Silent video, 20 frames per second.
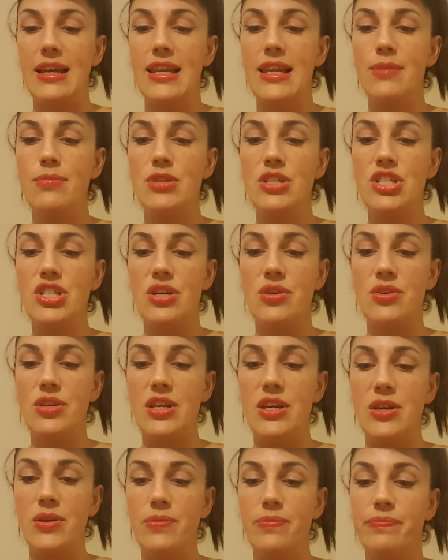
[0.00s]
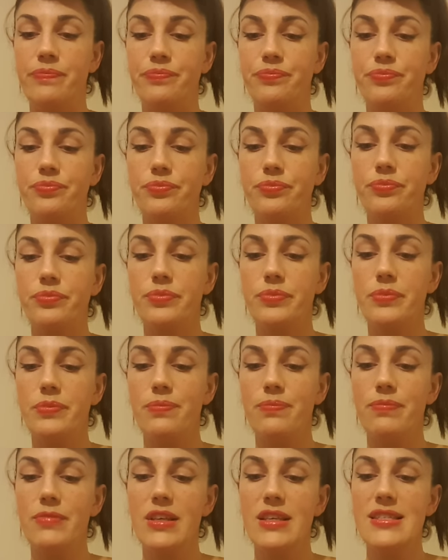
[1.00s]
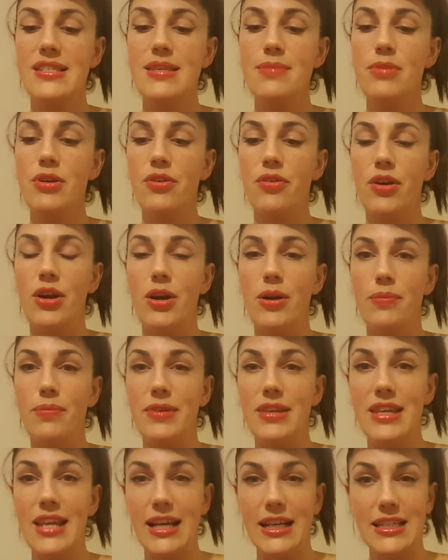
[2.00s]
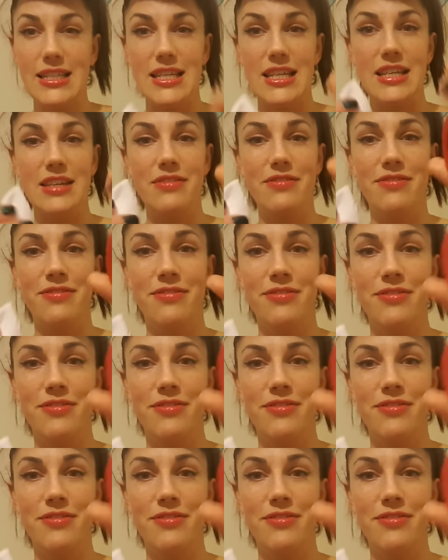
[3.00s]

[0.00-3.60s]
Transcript: Let me show you. Simichrome negative.